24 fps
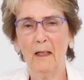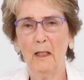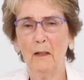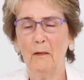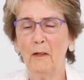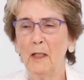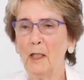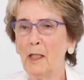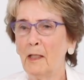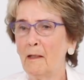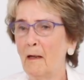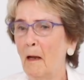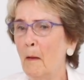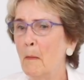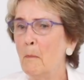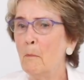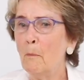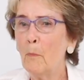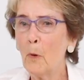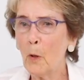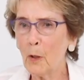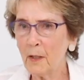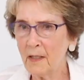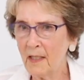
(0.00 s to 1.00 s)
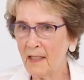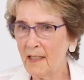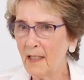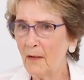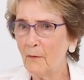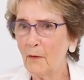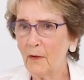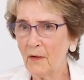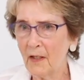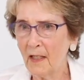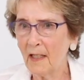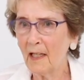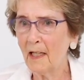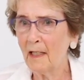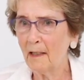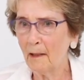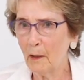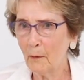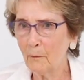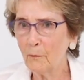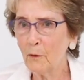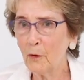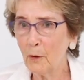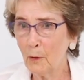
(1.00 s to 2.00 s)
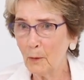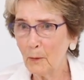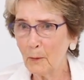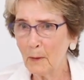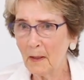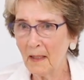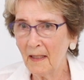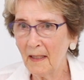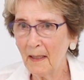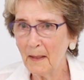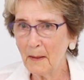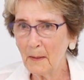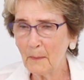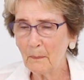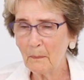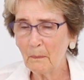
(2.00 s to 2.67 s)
this embodied everything I love to look at.